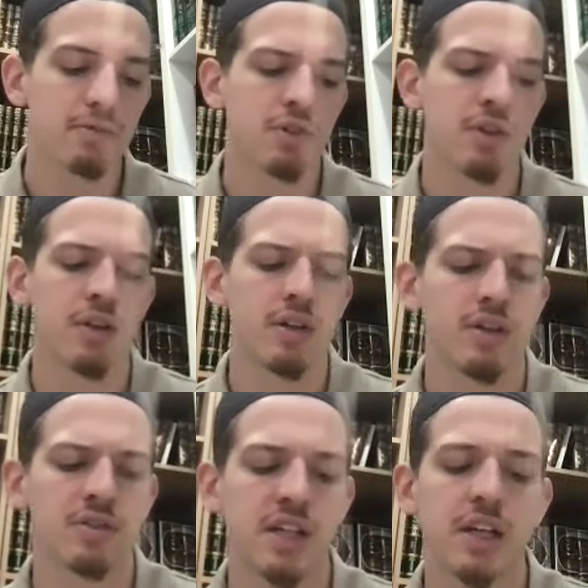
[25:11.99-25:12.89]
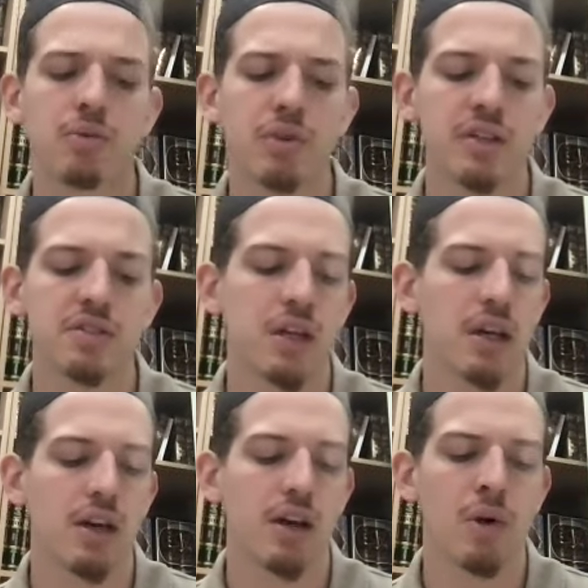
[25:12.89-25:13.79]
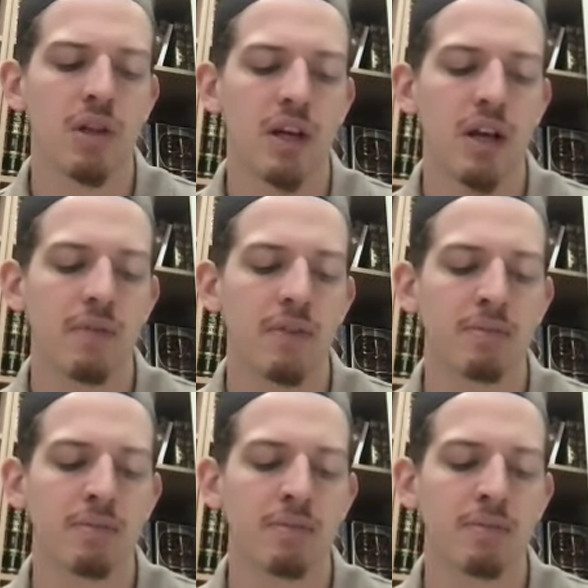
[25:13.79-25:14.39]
so the sinner will then say, "Oh Allah,